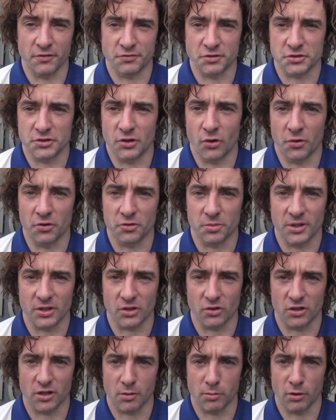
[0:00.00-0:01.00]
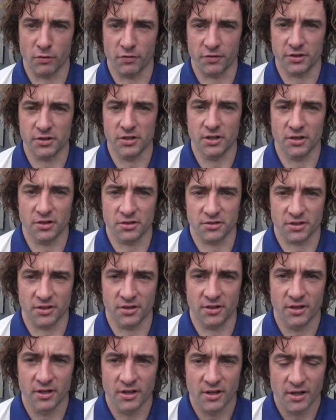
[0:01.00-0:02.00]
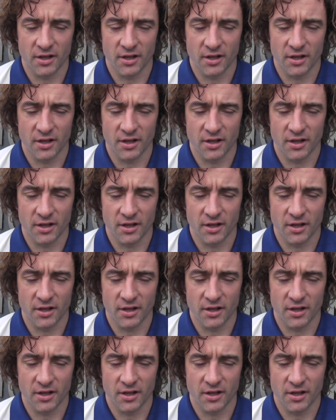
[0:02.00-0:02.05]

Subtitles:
I've just known it's been a good club over the years and